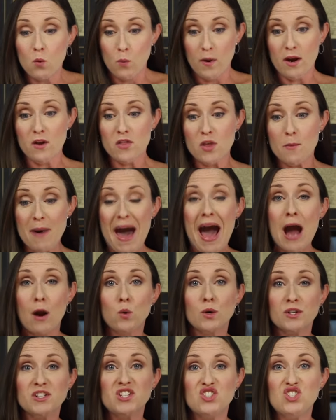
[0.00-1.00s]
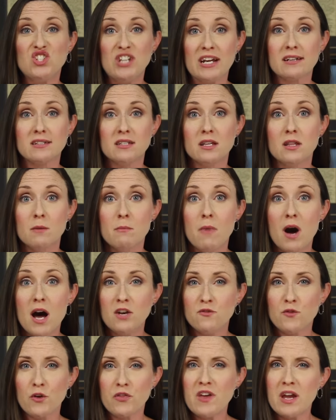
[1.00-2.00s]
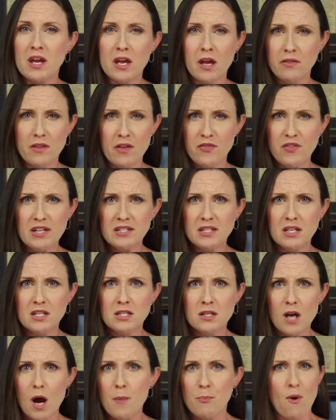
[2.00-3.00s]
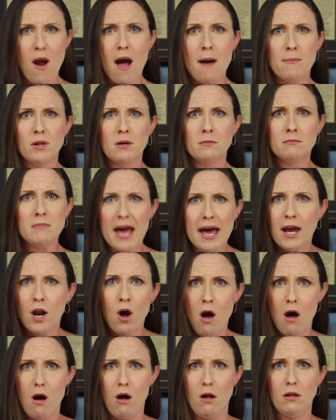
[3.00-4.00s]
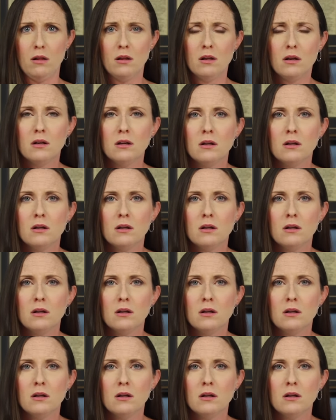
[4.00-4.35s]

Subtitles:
we're the backward sticks in the mud for thinking that this is a problem at all.